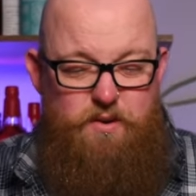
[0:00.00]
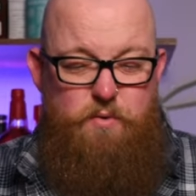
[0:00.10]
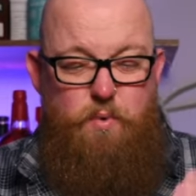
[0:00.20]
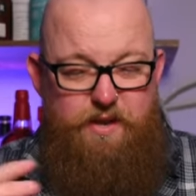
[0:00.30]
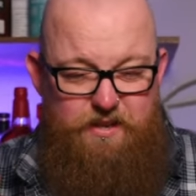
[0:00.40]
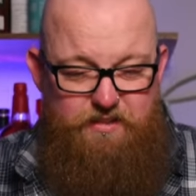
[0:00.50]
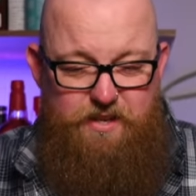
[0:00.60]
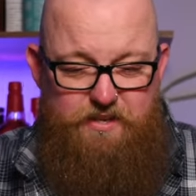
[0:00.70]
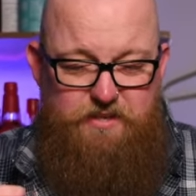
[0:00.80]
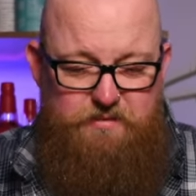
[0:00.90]
quite at
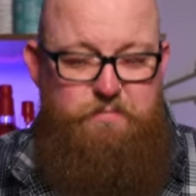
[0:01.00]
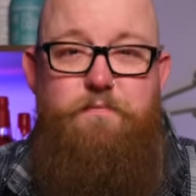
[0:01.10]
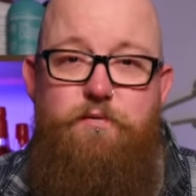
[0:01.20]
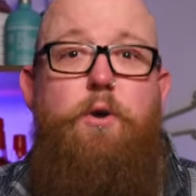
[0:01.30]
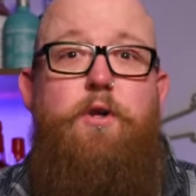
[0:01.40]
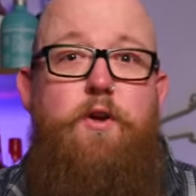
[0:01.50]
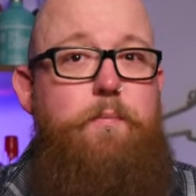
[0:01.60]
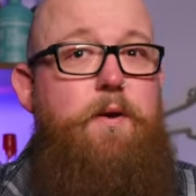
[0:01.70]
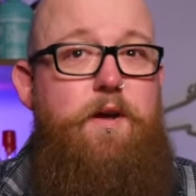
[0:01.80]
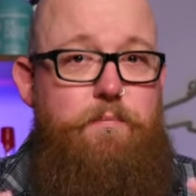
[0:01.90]
this
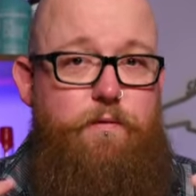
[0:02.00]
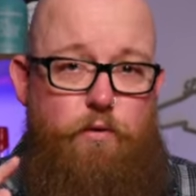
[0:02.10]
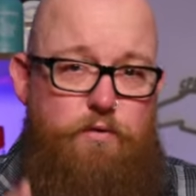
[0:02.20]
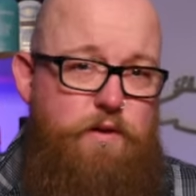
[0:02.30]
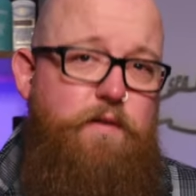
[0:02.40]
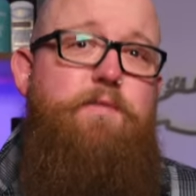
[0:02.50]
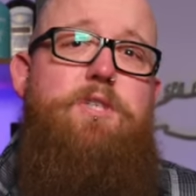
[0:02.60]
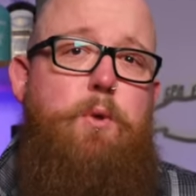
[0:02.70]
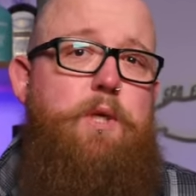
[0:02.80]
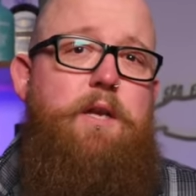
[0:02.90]
volume before you've even
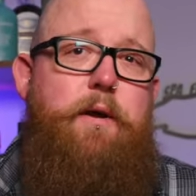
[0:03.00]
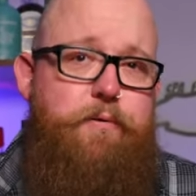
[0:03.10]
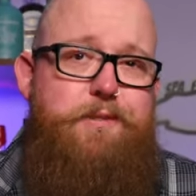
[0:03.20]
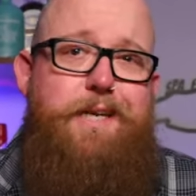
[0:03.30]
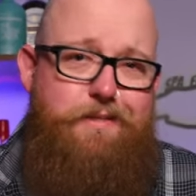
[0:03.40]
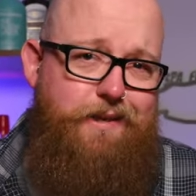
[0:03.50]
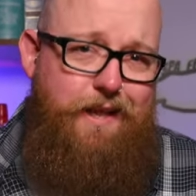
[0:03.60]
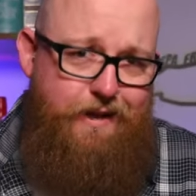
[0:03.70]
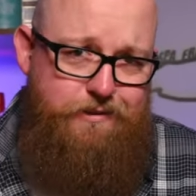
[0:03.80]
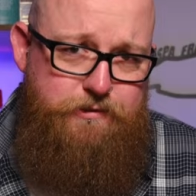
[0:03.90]
stuck your nose in the
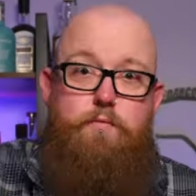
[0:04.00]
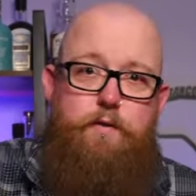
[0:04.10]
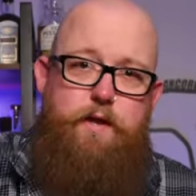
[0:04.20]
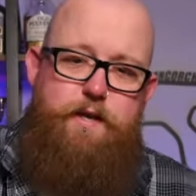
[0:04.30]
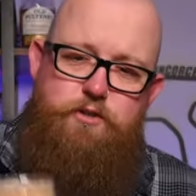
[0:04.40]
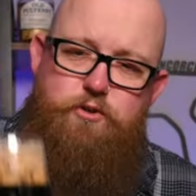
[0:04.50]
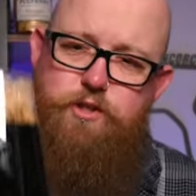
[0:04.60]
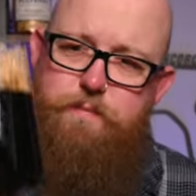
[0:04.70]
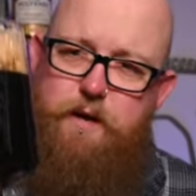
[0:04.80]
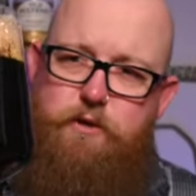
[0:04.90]
glass. Right then, it's
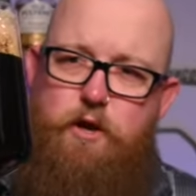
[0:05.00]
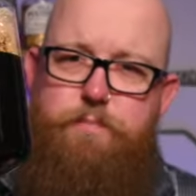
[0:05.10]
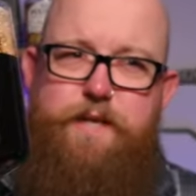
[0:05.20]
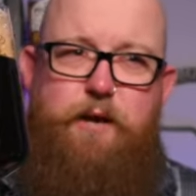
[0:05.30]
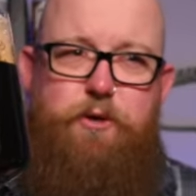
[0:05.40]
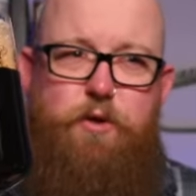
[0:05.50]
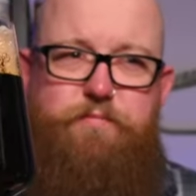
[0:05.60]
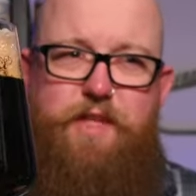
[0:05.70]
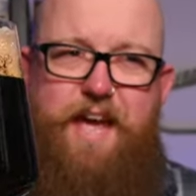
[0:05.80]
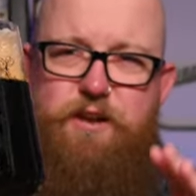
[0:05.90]
just about calmed down
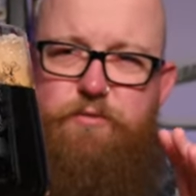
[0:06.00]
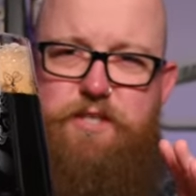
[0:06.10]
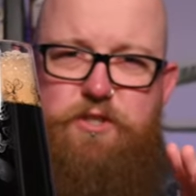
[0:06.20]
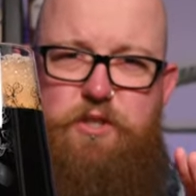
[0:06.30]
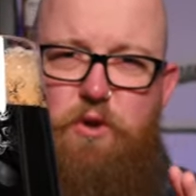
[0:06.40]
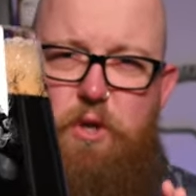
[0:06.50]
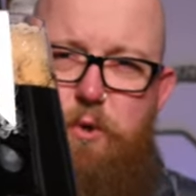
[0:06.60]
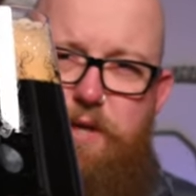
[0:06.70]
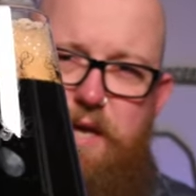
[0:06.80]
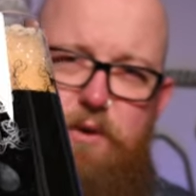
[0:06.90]
enough. The head on this not
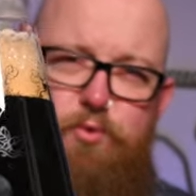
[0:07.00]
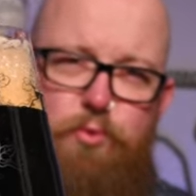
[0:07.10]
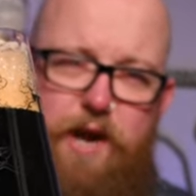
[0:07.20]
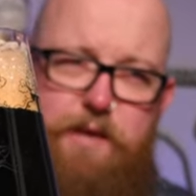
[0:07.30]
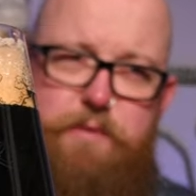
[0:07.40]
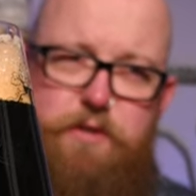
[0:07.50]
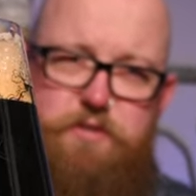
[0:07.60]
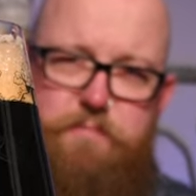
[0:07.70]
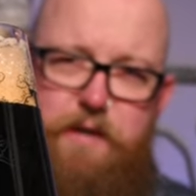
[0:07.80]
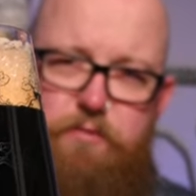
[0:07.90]
looking great because
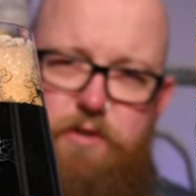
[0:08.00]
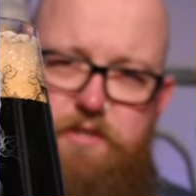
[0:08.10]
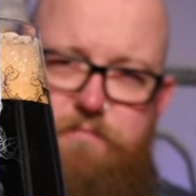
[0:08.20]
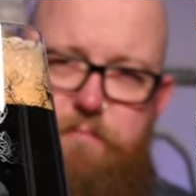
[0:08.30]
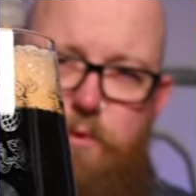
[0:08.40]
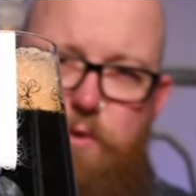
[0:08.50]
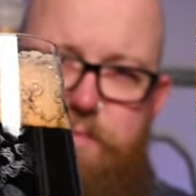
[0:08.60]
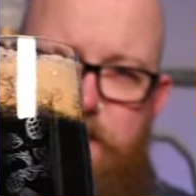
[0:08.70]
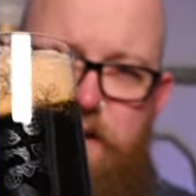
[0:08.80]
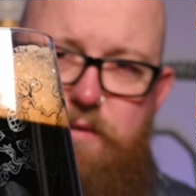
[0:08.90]
of my aggressive pour,
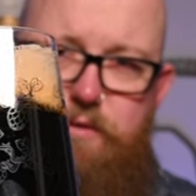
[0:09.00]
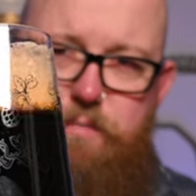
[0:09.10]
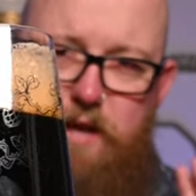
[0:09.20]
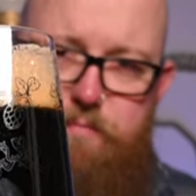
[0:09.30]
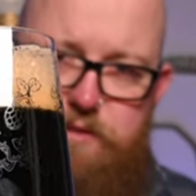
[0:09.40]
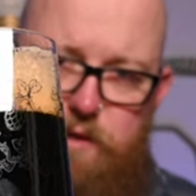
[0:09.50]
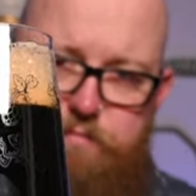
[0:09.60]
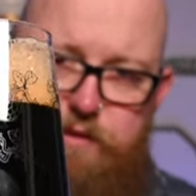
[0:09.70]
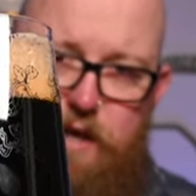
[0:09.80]
but I'm going to blame myself for